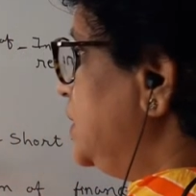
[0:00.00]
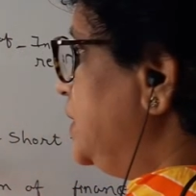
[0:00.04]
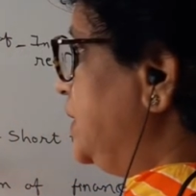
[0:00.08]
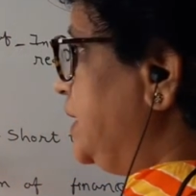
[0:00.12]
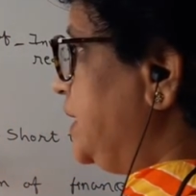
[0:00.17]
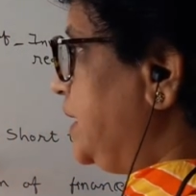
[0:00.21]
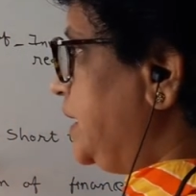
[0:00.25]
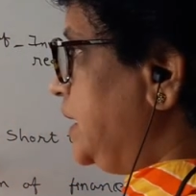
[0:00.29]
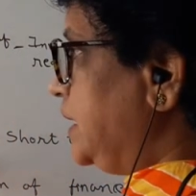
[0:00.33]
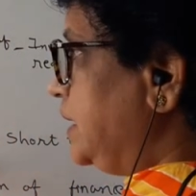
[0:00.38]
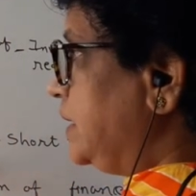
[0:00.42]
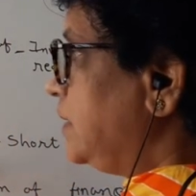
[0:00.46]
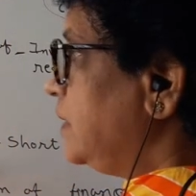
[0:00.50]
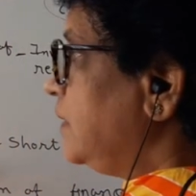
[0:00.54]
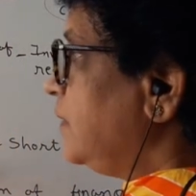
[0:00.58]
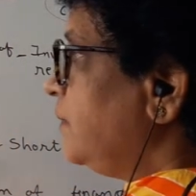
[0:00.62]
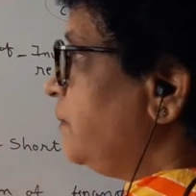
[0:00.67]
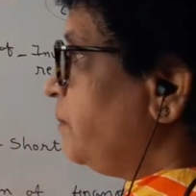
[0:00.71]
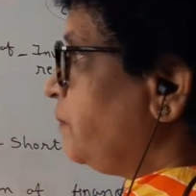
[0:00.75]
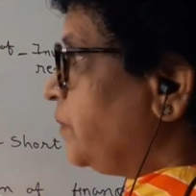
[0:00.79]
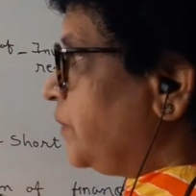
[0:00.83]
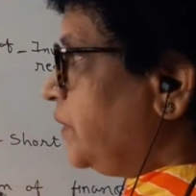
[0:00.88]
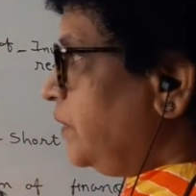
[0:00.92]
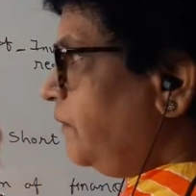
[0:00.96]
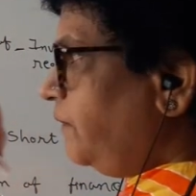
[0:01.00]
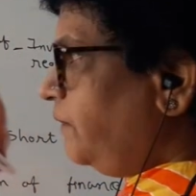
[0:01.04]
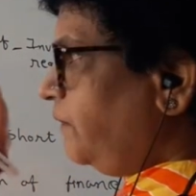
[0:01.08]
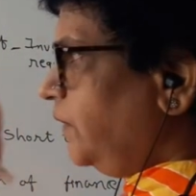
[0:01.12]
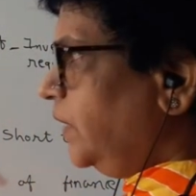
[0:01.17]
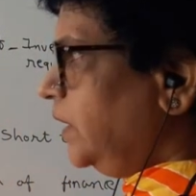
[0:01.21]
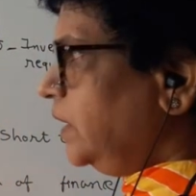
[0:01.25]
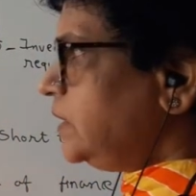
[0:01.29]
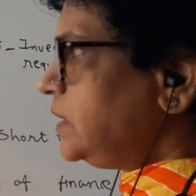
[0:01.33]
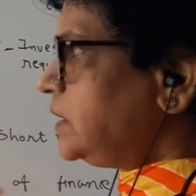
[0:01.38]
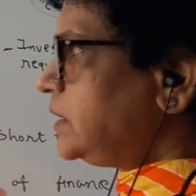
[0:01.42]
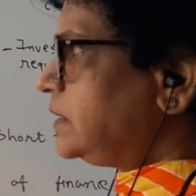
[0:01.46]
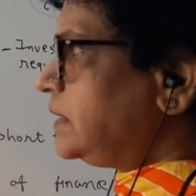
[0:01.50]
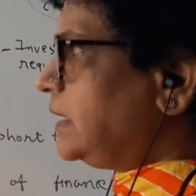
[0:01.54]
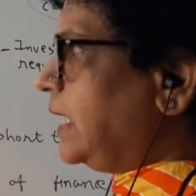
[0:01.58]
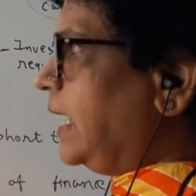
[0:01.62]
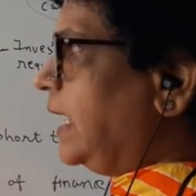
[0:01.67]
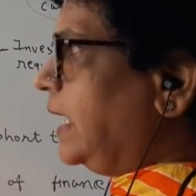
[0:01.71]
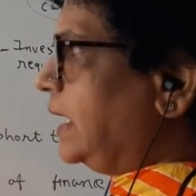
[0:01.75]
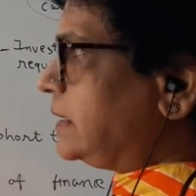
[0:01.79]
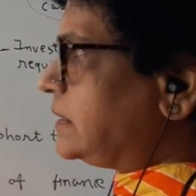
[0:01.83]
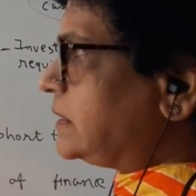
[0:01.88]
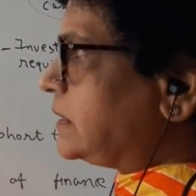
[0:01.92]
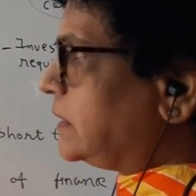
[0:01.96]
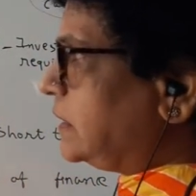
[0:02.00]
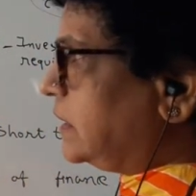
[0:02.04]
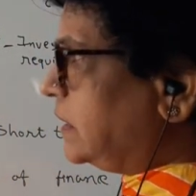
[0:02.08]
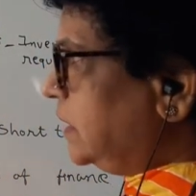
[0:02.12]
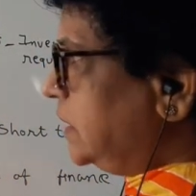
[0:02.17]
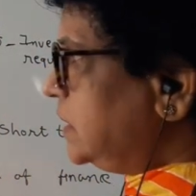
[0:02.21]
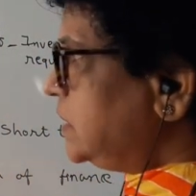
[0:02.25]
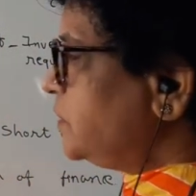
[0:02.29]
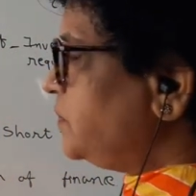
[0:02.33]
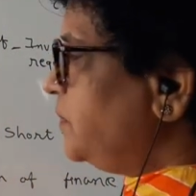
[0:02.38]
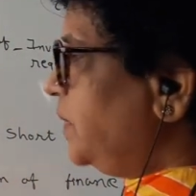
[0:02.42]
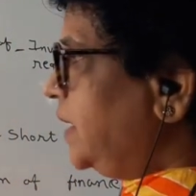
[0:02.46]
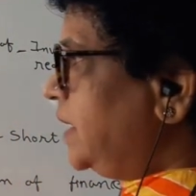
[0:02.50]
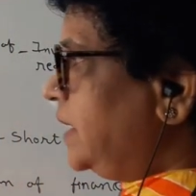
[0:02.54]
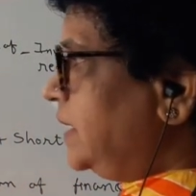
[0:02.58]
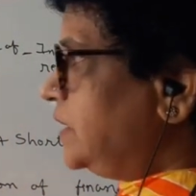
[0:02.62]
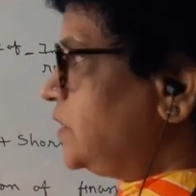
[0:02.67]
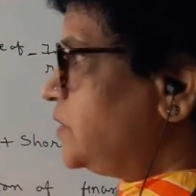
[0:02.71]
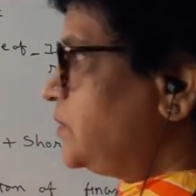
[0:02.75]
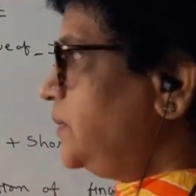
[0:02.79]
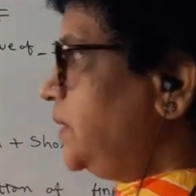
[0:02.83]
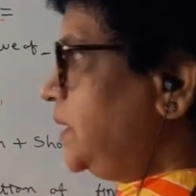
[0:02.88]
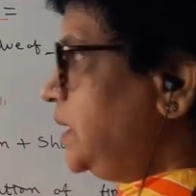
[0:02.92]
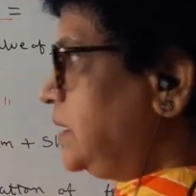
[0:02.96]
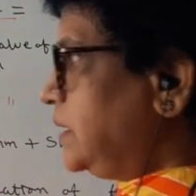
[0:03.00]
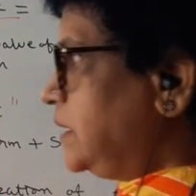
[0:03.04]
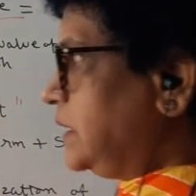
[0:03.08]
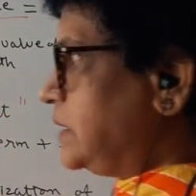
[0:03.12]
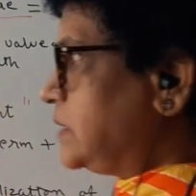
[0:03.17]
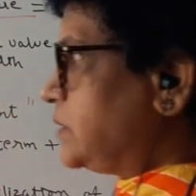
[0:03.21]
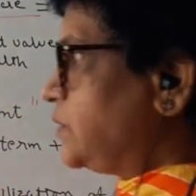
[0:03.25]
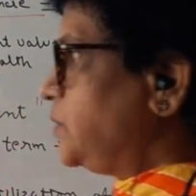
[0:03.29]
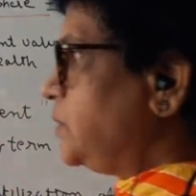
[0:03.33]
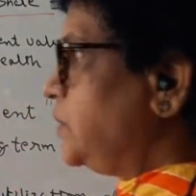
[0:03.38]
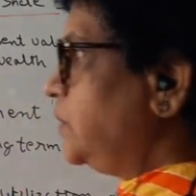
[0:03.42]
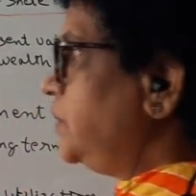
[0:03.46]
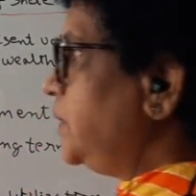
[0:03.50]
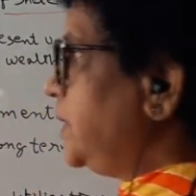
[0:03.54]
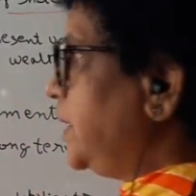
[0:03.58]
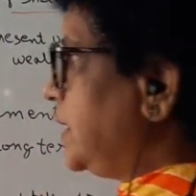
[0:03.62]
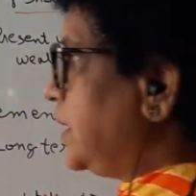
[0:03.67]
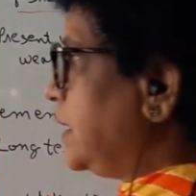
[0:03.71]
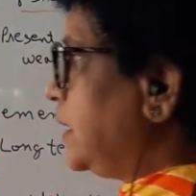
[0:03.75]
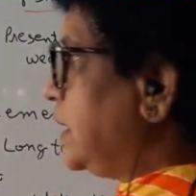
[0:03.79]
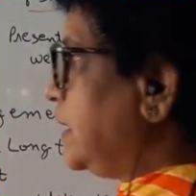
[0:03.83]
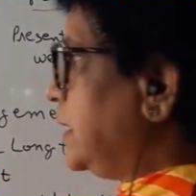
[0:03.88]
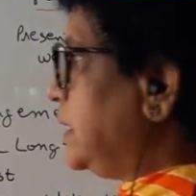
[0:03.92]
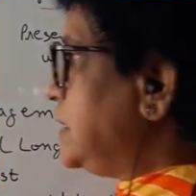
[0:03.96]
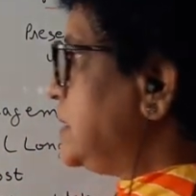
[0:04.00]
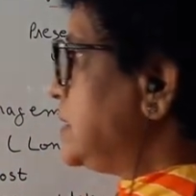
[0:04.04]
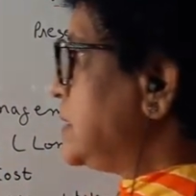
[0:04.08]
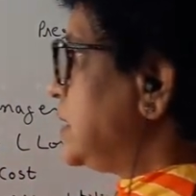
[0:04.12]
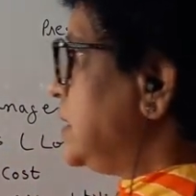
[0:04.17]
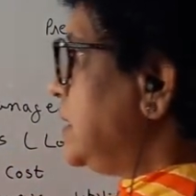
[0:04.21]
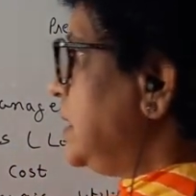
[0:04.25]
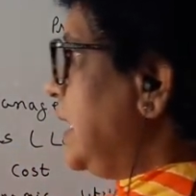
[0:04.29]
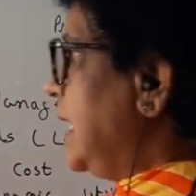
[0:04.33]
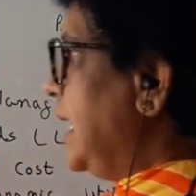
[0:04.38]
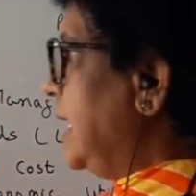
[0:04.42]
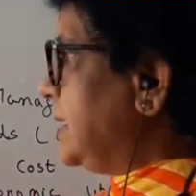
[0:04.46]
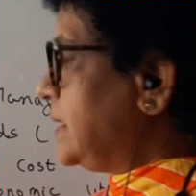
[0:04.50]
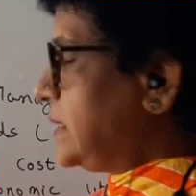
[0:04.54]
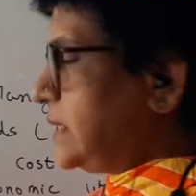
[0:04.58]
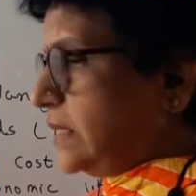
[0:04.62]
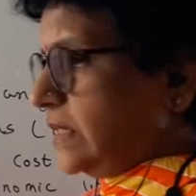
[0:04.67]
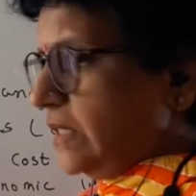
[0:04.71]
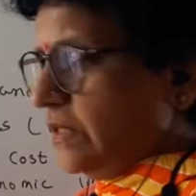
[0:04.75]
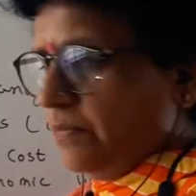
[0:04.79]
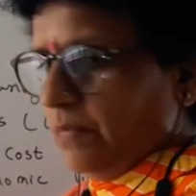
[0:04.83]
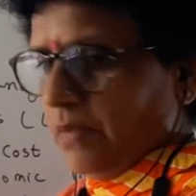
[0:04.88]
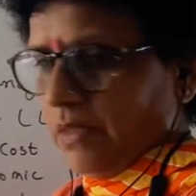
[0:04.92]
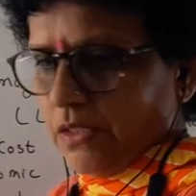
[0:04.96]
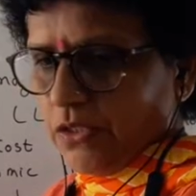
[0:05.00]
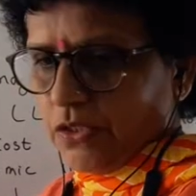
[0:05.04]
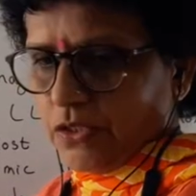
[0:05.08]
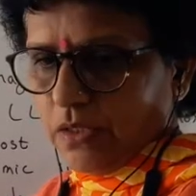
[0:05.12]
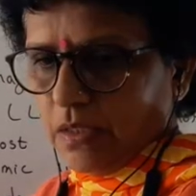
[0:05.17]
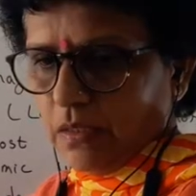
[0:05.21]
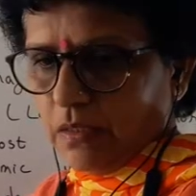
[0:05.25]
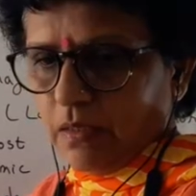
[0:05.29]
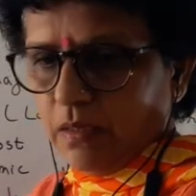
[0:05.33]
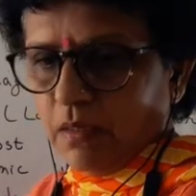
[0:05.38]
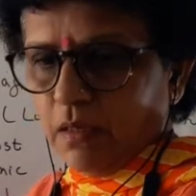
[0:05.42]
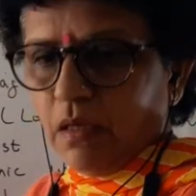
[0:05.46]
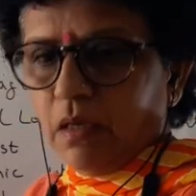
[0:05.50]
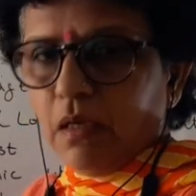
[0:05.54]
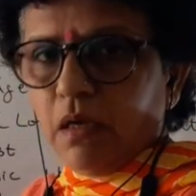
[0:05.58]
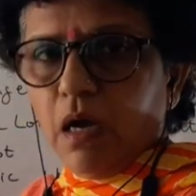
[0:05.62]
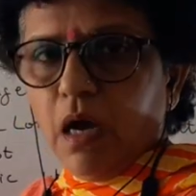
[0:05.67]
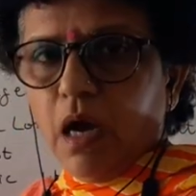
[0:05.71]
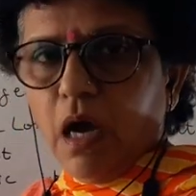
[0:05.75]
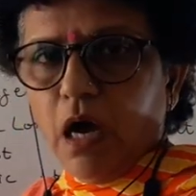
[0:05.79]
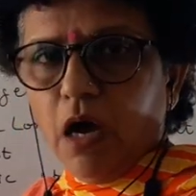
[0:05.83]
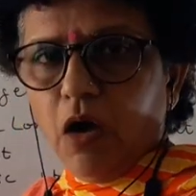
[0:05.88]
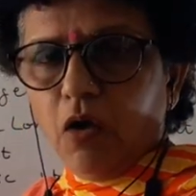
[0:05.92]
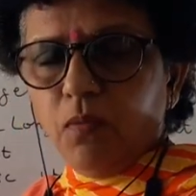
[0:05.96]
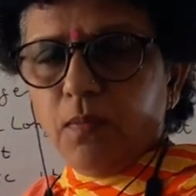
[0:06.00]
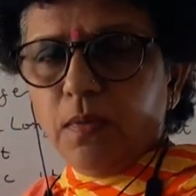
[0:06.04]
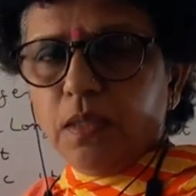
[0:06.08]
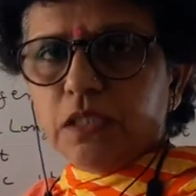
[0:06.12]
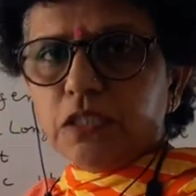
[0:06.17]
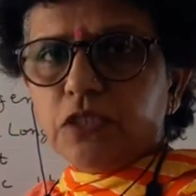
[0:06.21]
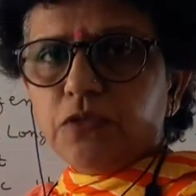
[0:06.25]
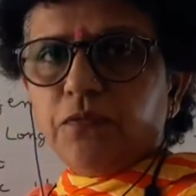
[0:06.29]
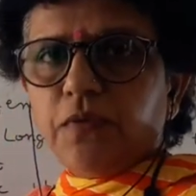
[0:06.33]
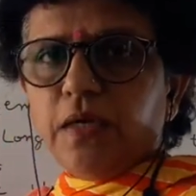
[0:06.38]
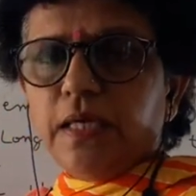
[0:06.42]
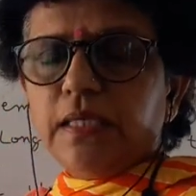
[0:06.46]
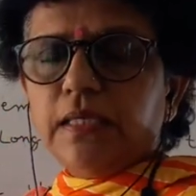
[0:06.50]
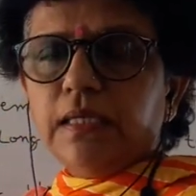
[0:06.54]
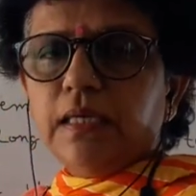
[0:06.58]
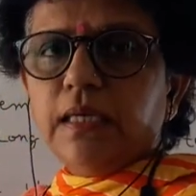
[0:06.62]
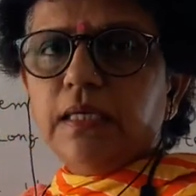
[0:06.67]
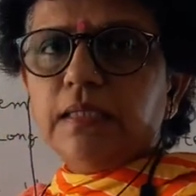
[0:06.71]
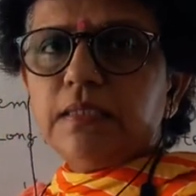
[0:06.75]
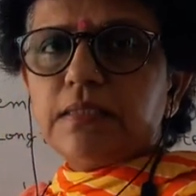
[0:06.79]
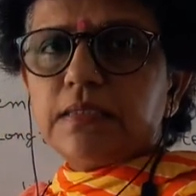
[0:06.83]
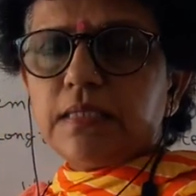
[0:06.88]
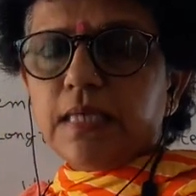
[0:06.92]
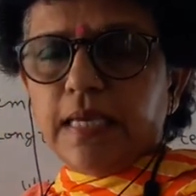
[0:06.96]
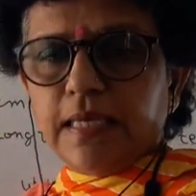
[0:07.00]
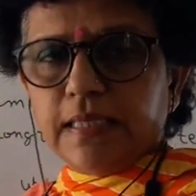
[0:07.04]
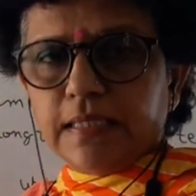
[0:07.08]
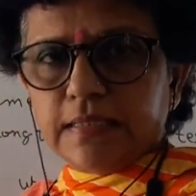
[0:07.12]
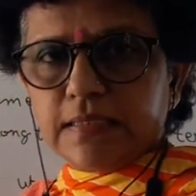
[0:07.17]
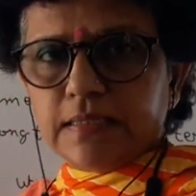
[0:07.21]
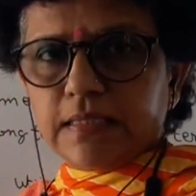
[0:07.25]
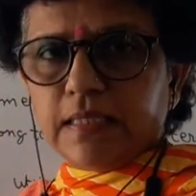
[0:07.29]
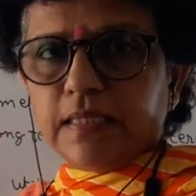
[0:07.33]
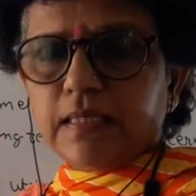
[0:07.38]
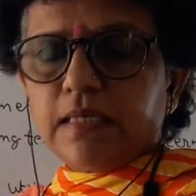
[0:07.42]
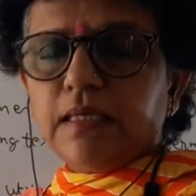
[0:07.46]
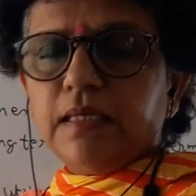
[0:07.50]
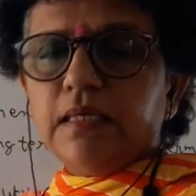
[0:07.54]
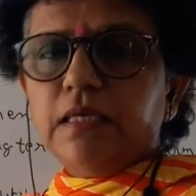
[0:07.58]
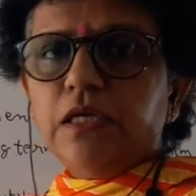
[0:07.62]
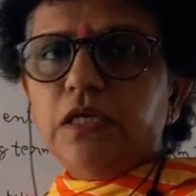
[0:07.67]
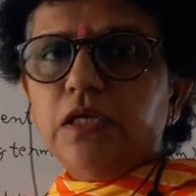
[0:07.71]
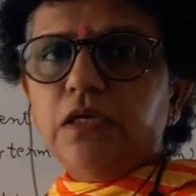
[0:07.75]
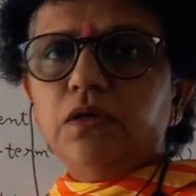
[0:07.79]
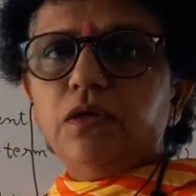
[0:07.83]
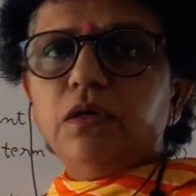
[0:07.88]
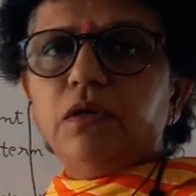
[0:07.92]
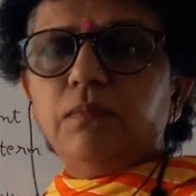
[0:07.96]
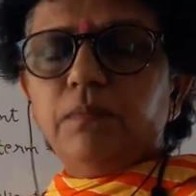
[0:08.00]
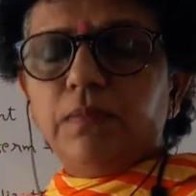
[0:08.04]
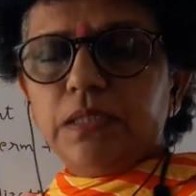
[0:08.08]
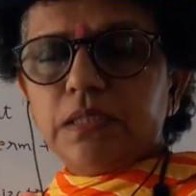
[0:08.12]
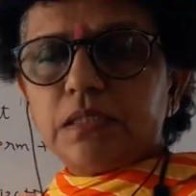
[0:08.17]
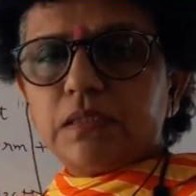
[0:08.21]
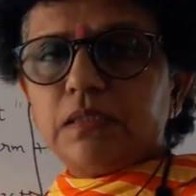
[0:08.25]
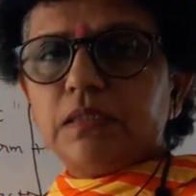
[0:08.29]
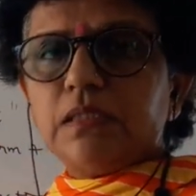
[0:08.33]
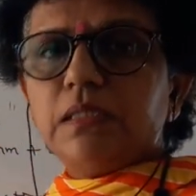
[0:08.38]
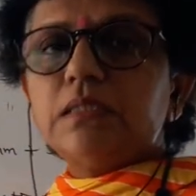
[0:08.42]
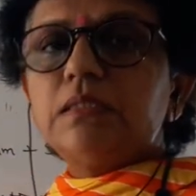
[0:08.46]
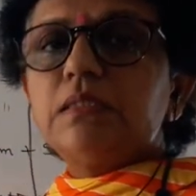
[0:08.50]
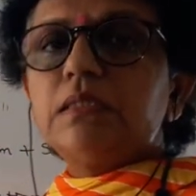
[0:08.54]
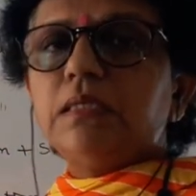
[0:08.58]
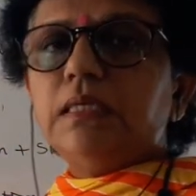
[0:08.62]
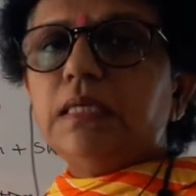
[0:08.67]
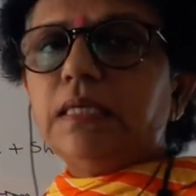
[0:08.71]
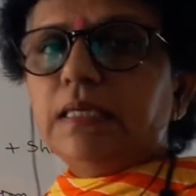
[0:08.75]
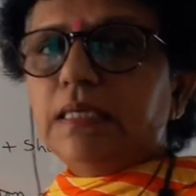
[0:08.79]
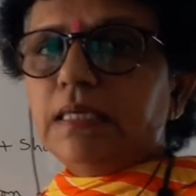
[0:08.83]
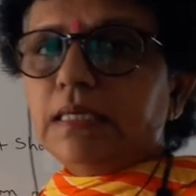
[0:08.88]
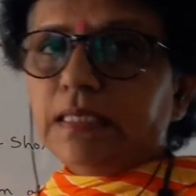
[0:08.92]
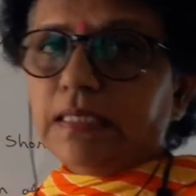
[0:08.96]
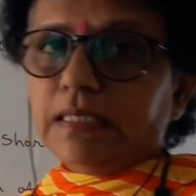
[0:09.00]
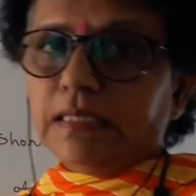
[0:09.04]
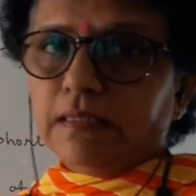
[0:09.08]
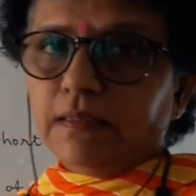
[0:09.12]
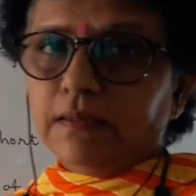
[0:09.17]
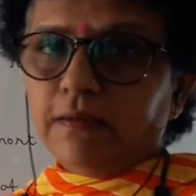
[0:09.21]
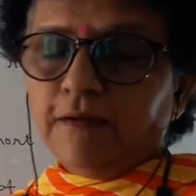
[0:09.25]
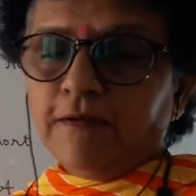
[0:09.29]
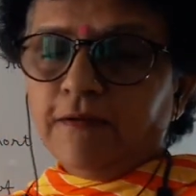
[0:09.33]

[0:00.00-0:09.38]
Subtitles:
need. The first task this management is doing is the estimation. How much finance exactly business need?